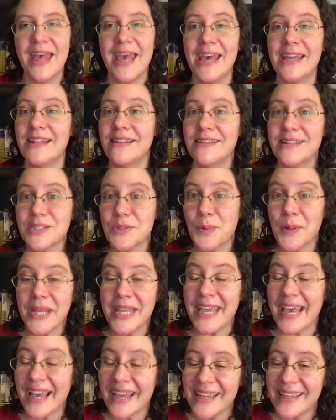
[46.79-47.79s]
and in this one,
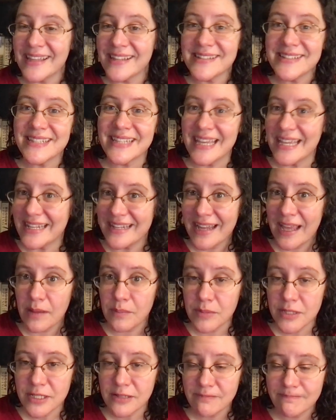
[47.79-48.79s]
Kai gets
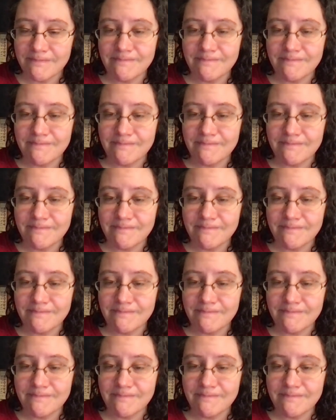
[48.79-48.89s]
kidnapped.